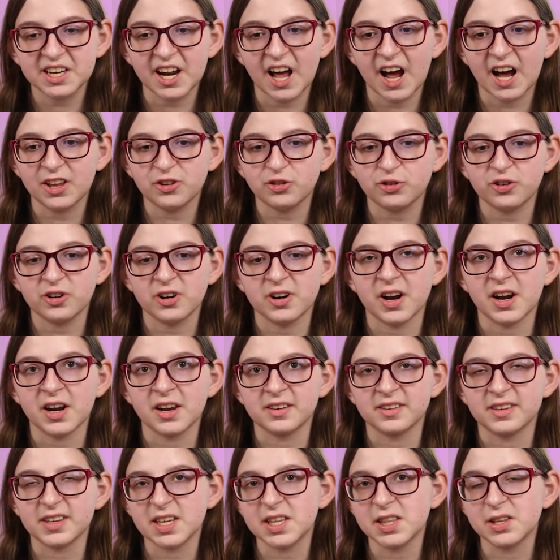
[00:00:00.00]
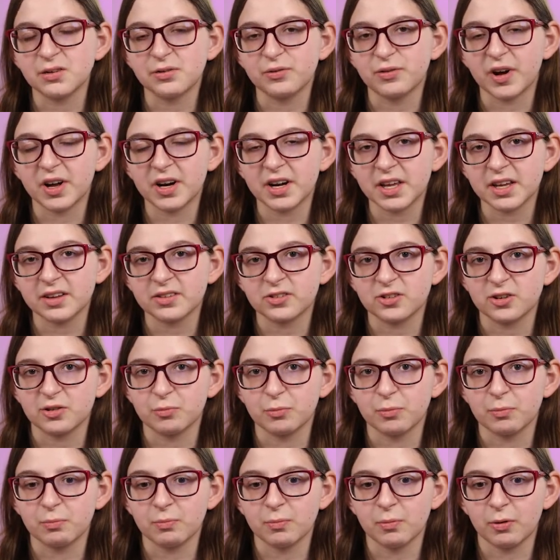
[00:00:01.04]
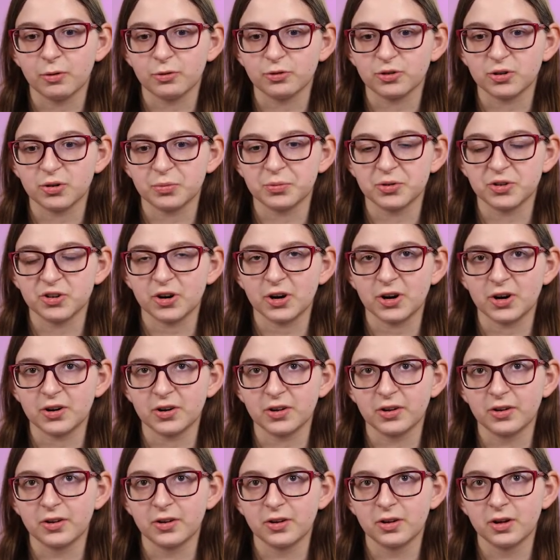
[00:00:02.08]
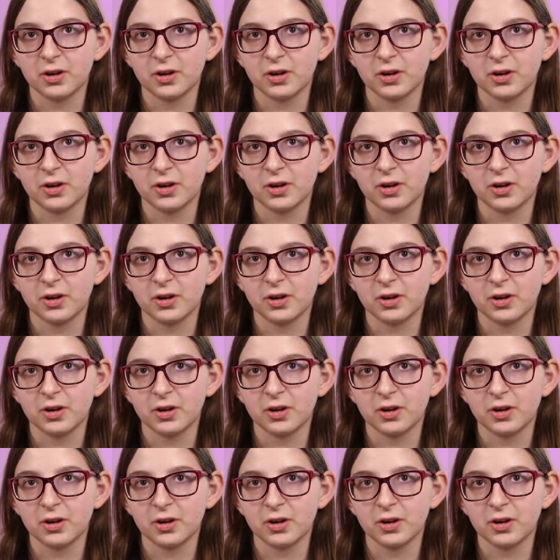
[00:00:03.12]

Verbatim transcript: an astronaut has seemed the funniest or most absurd?